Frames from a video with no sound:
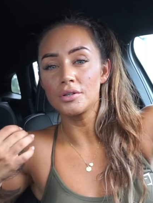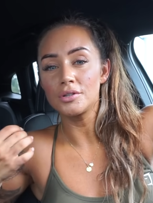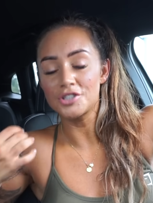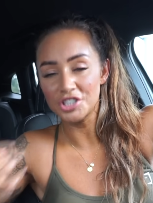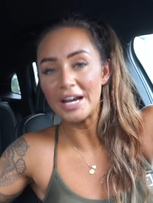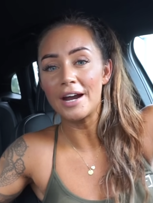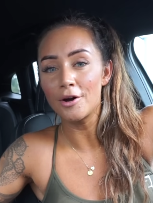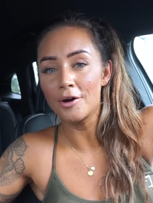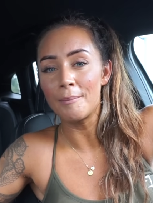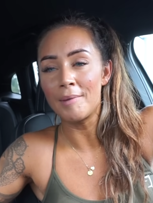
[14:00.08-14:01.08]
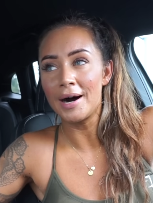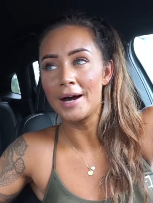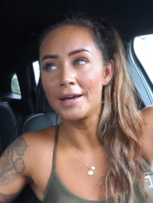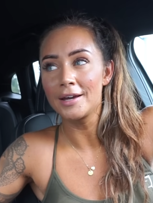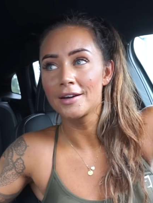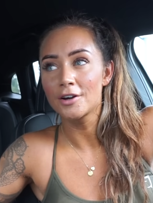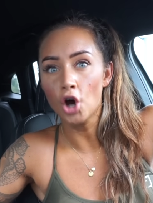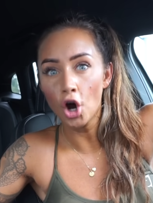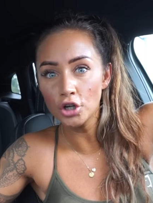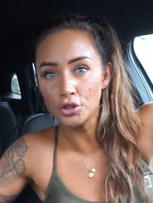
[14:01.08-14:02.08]
share my
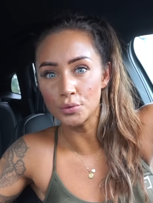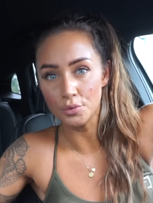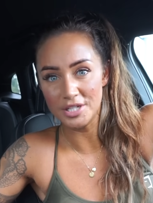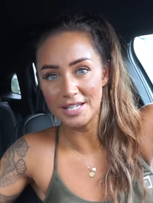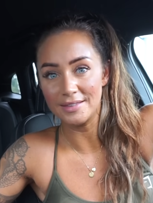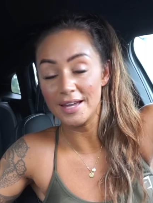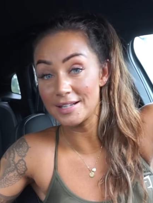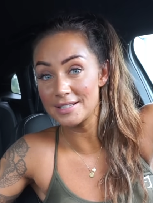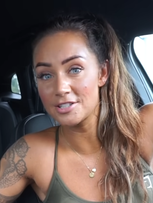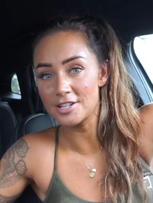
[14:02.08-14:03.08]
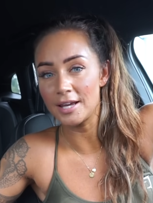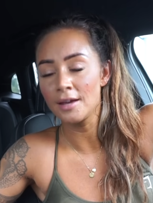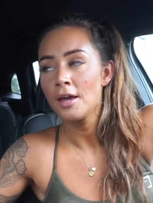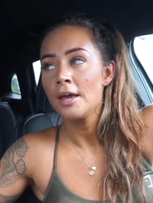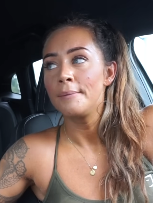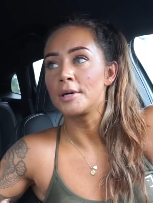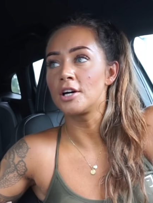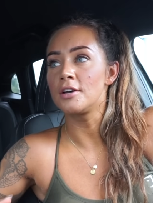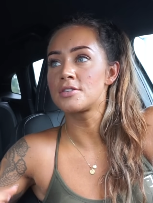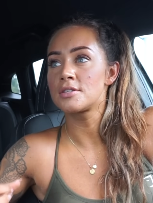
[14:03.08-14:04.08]
cardio routine that I did today,
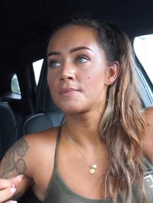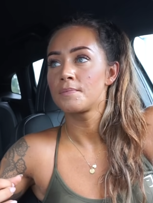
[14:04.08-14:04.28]
because